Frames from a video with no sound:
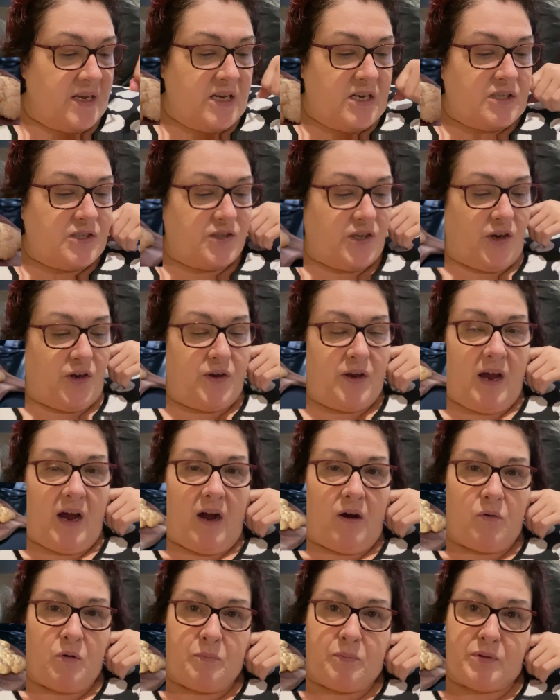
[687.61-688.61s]
So I
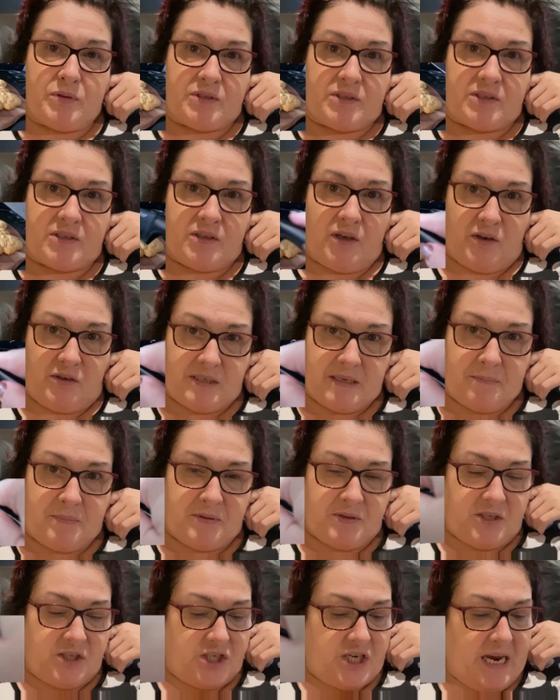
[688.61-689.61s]
will put those up on
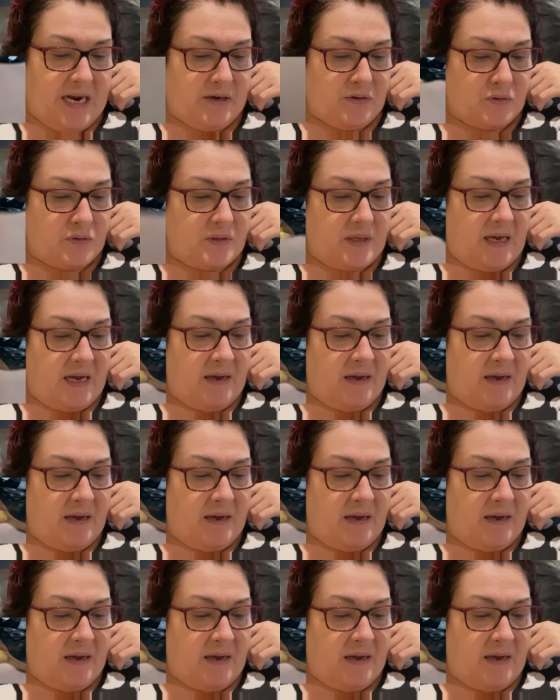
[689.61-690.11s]
the channel.